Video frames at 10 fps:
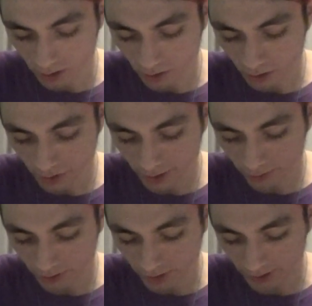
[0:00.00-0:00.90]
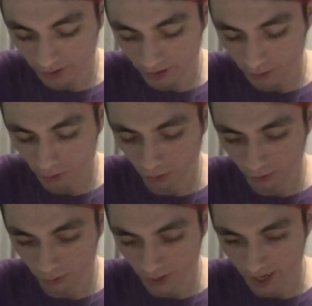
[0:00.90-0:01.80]
Yu-Gi-Oh series on
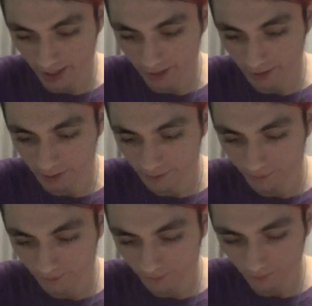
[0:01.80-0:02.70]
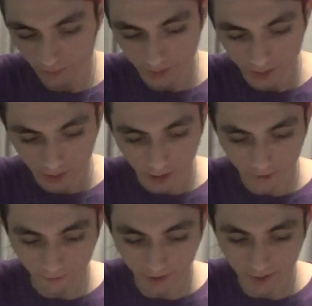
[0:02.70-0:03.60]
Hulu, and
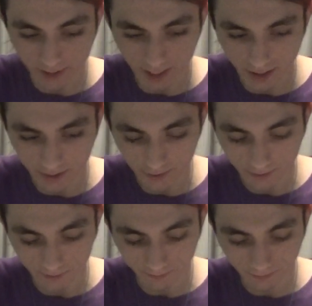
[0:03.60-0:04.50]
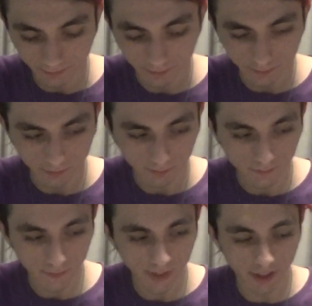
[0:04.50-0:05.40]
it's funny because
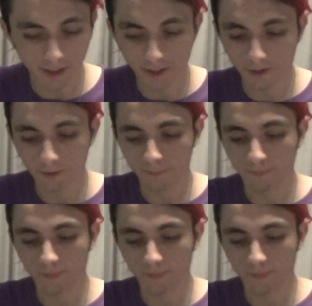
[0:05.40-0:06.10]
you know